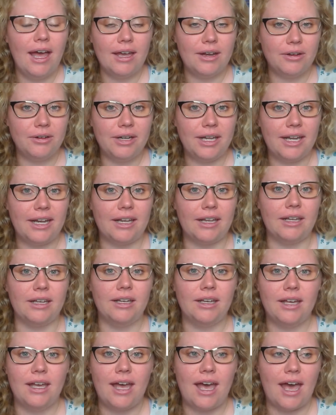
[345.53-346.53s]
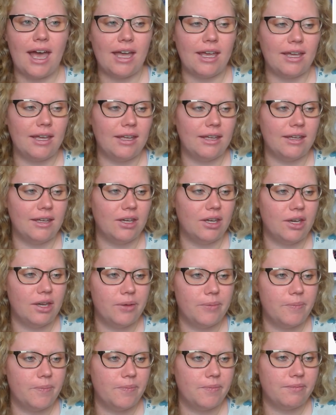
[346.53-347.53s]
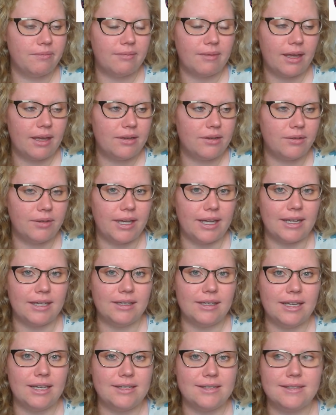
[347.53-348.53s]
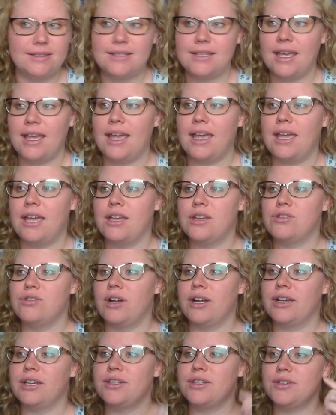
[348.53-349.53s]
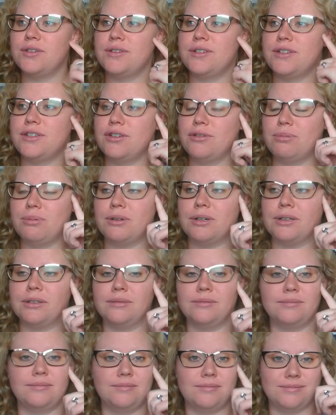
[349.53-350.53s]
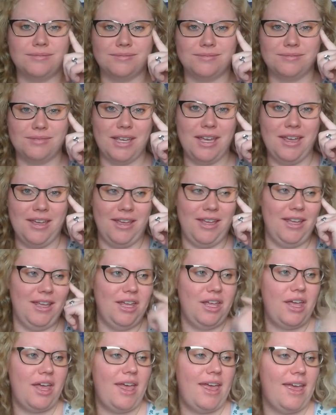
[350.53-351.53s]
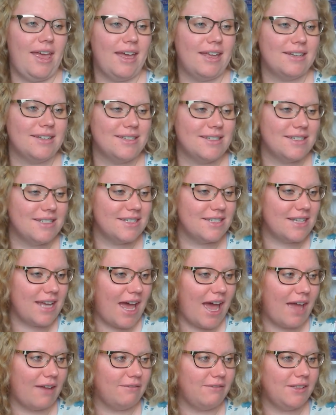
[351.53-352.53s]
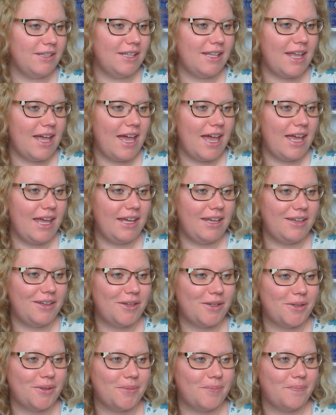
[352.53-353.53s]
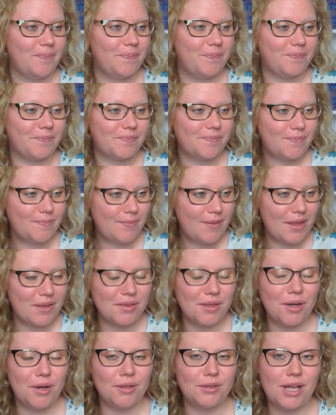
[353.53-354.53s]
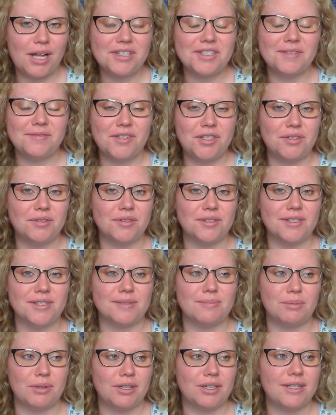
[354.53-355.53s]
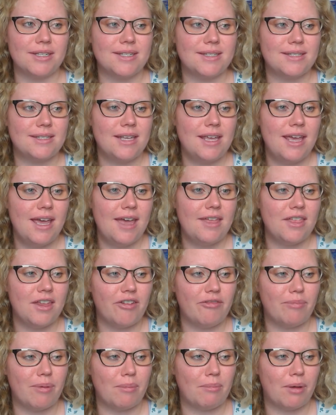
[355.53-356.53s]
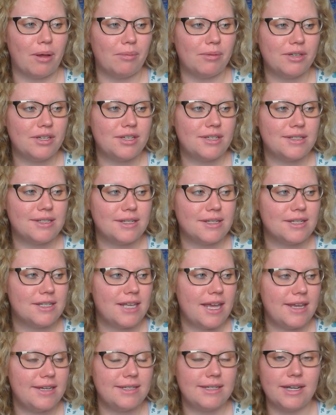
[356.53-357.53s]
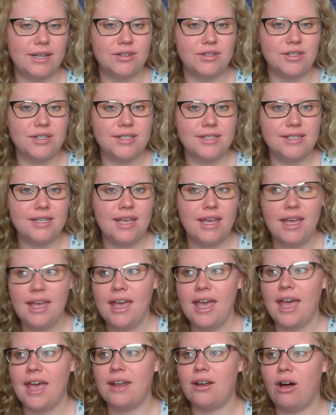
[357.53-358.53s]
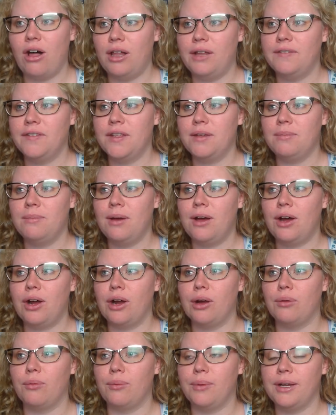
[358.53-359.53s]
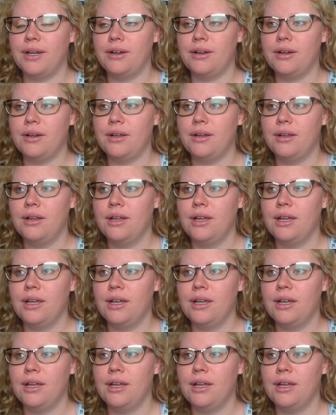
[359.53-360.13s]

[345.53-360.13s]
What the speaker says: don't get it. I don't get it. It's a drug-induced stupor. And I feel like there are lots of children's books that have been published since the 1800s, and all of them are weird.